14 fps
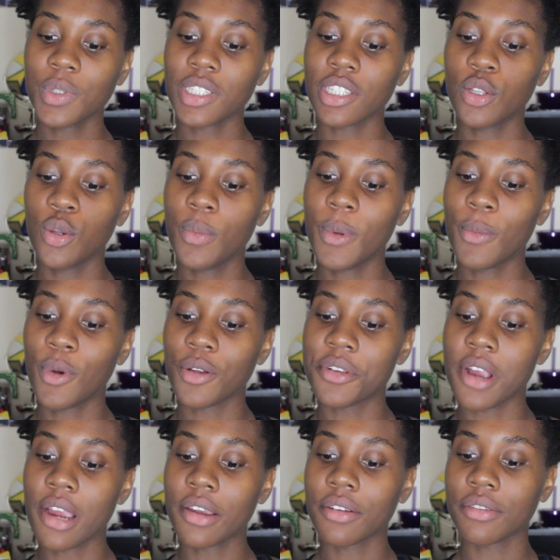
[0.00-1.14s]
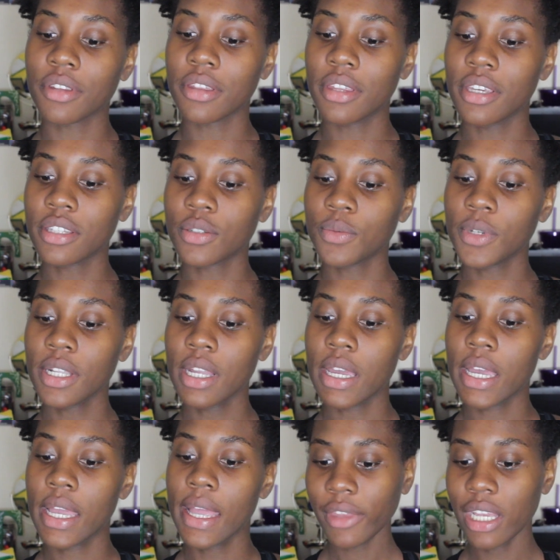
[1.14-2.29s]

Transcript: one is a little bit more darker than this one.